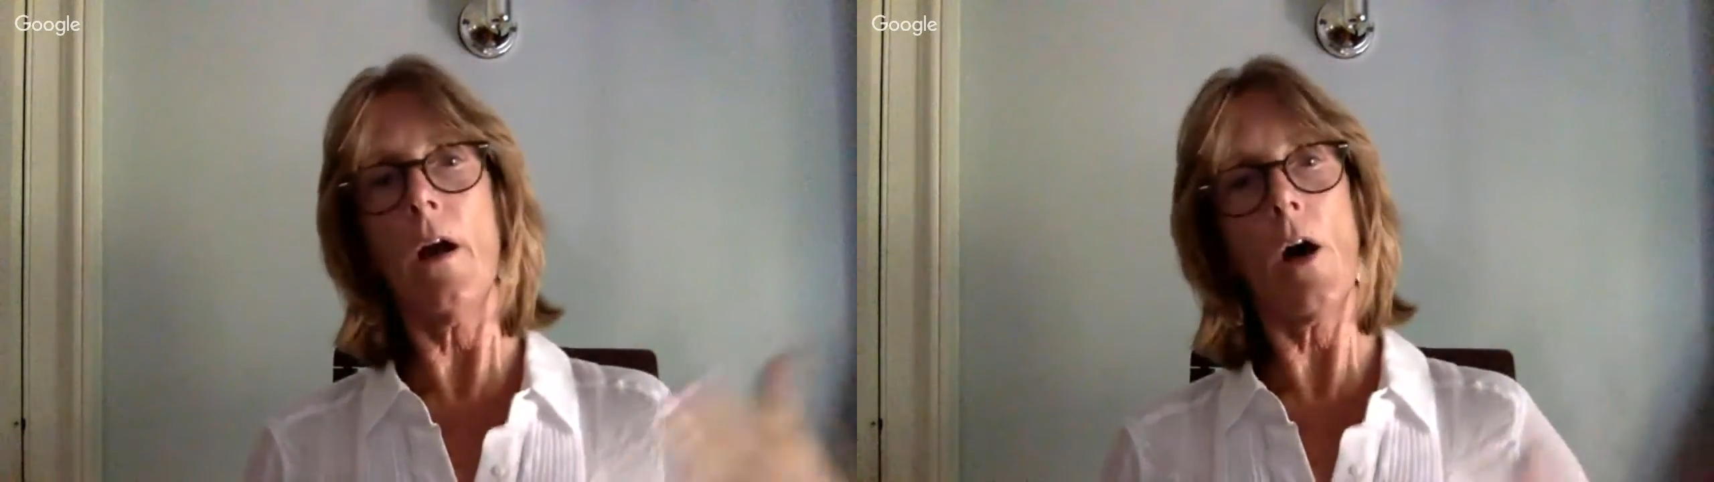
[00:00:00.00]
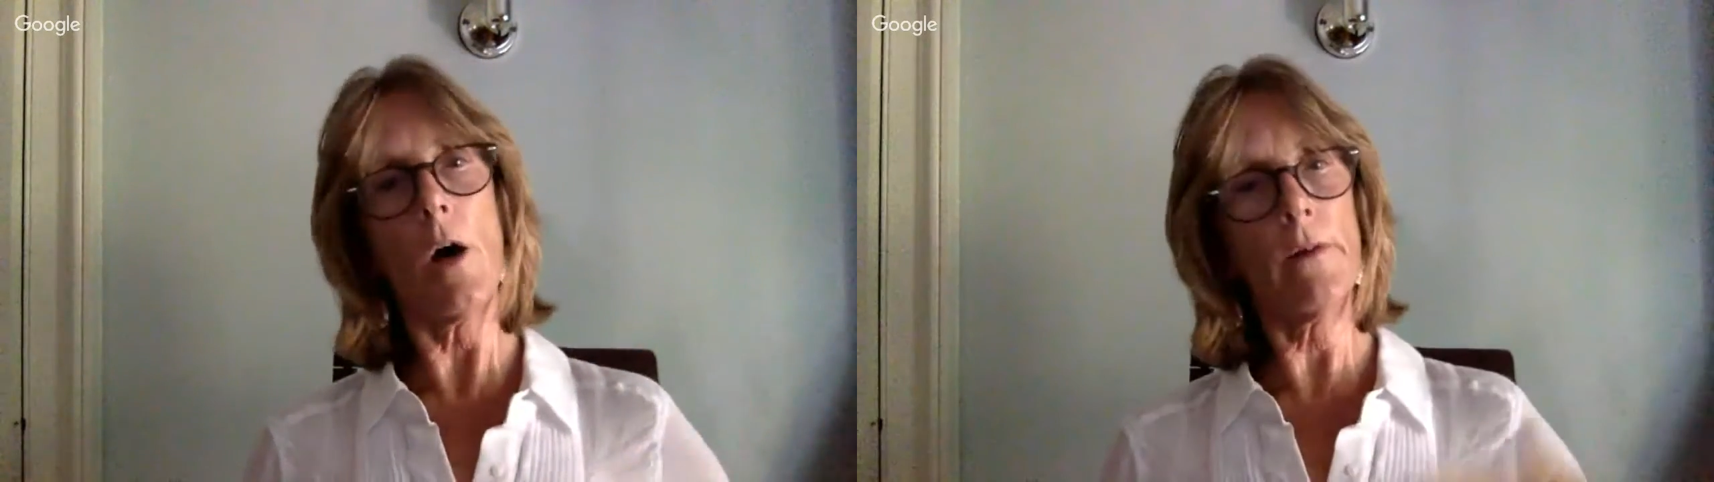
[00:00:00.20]

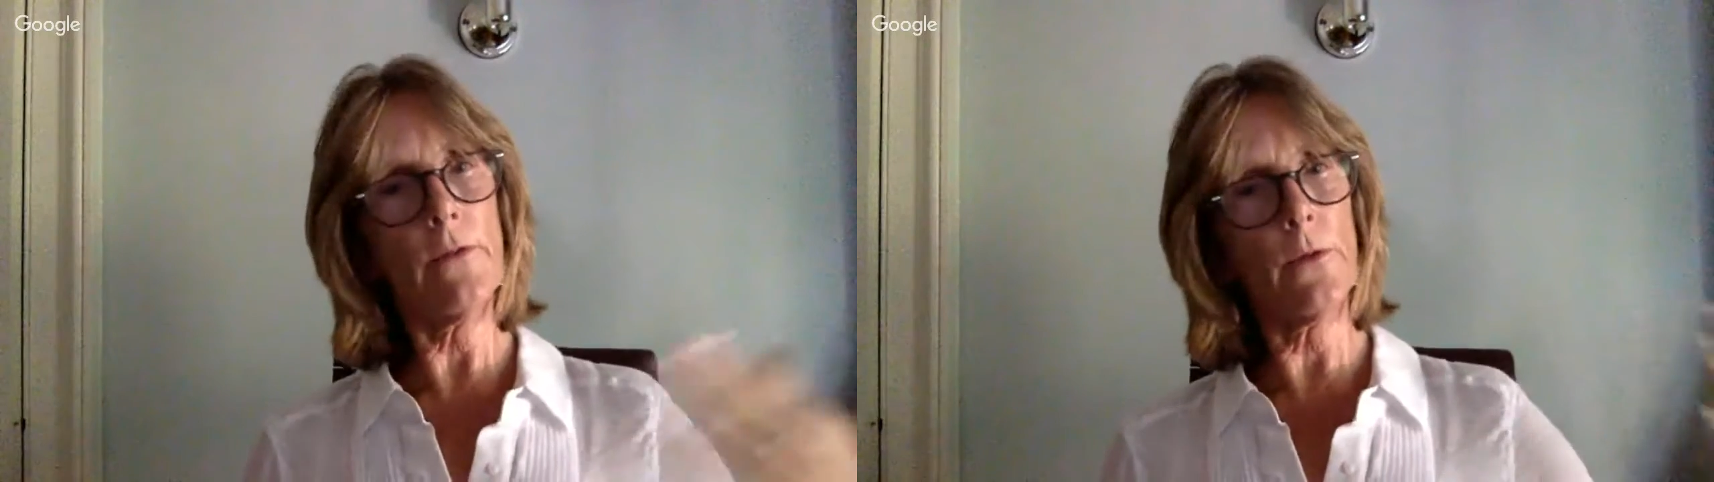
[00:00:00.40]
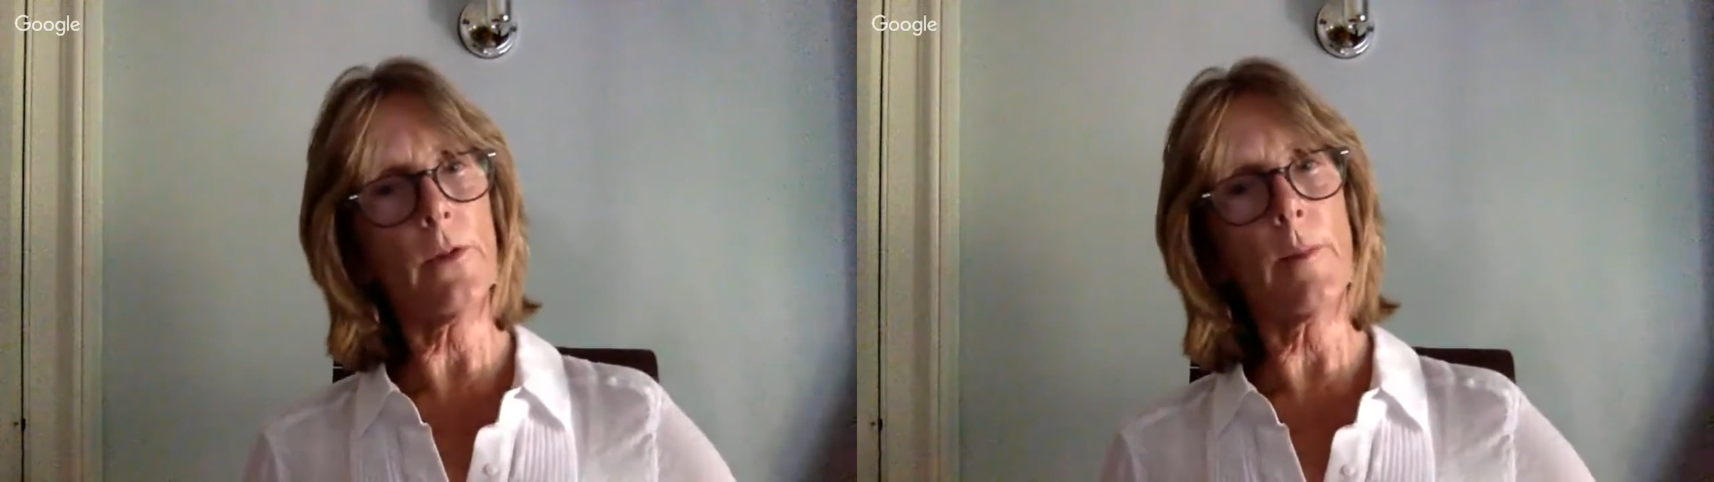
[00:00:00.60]
I'll
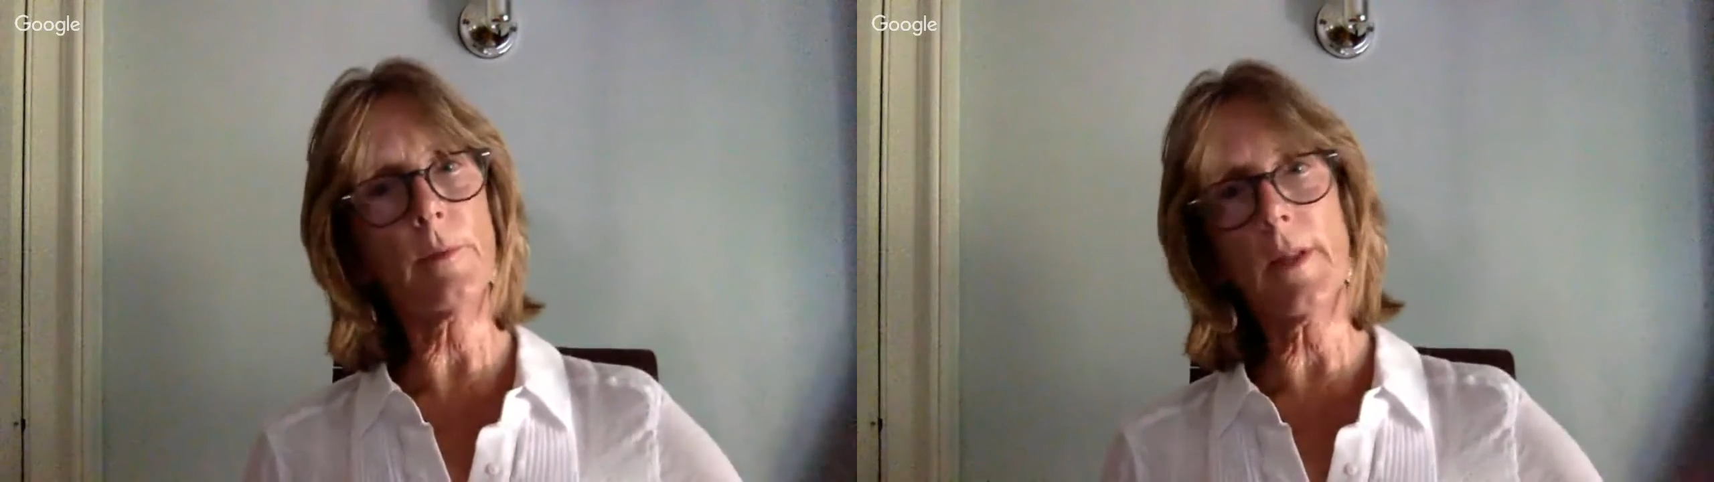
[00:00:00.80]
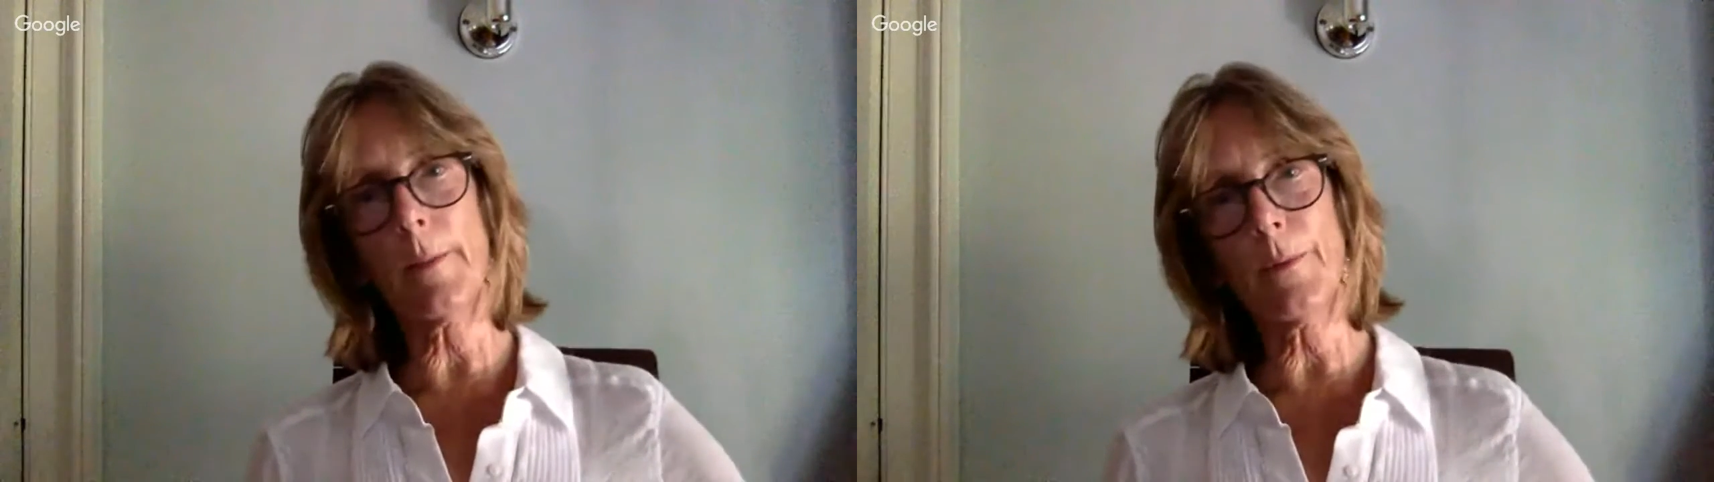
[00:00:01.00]
refer them to
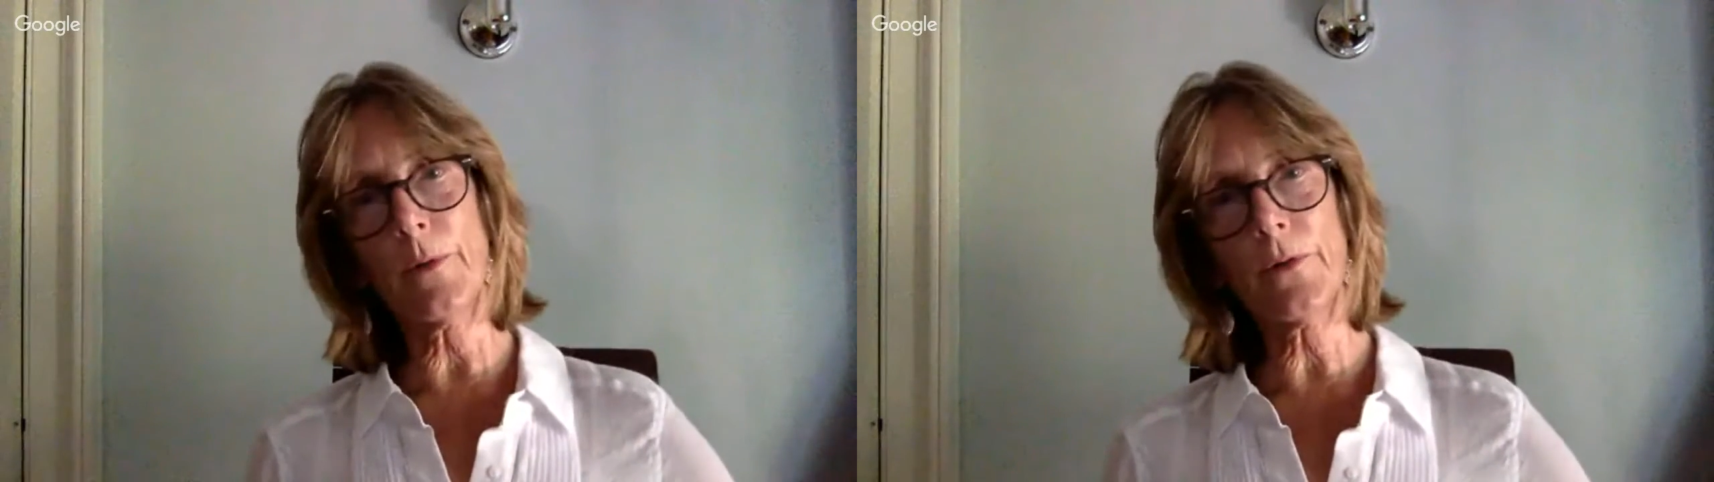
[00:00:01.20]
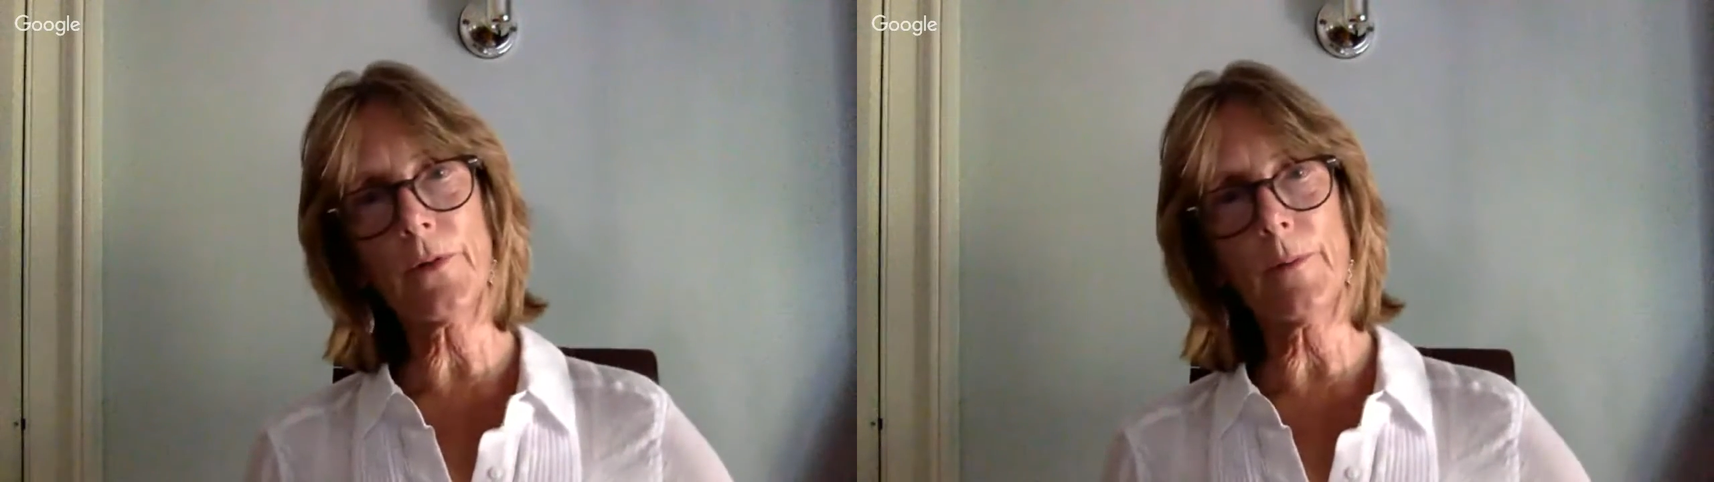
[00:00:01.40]
that
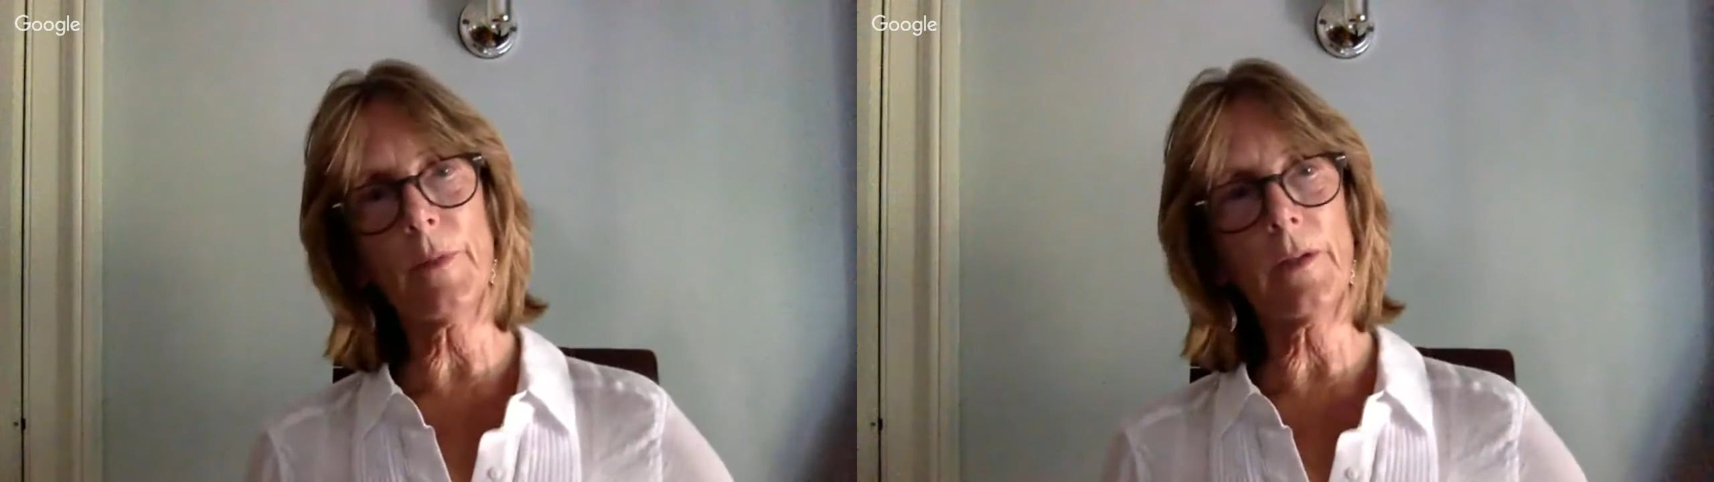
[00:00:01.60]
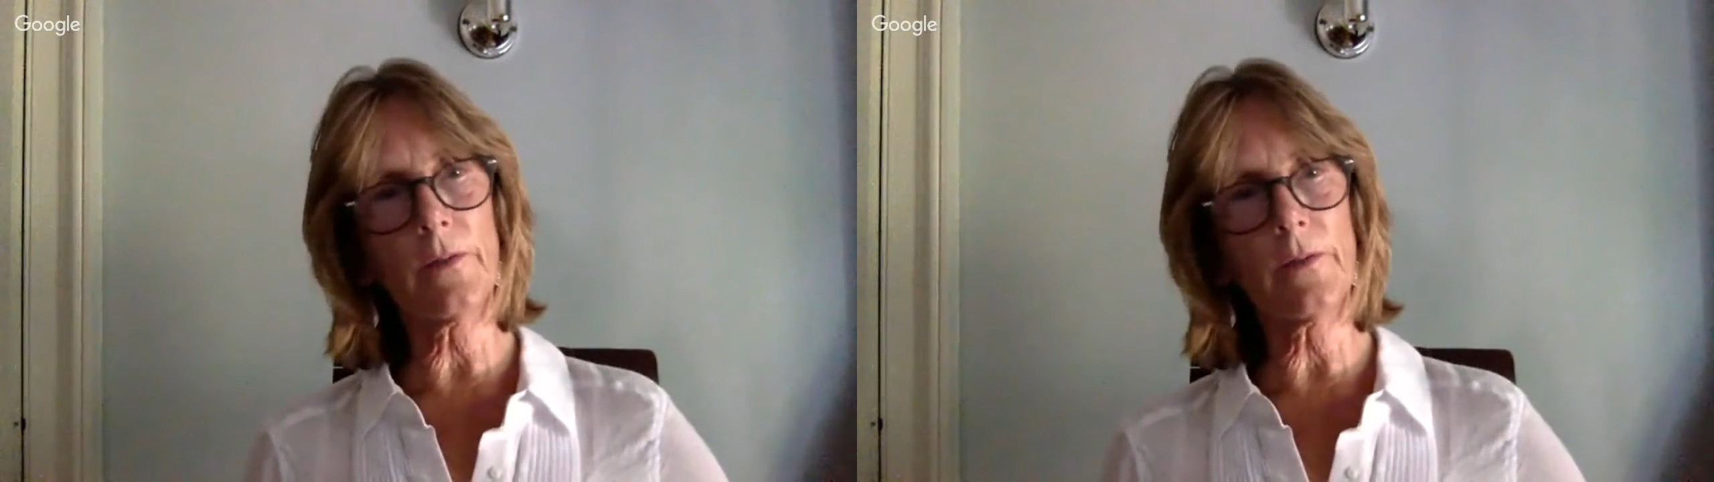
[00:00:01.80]
person because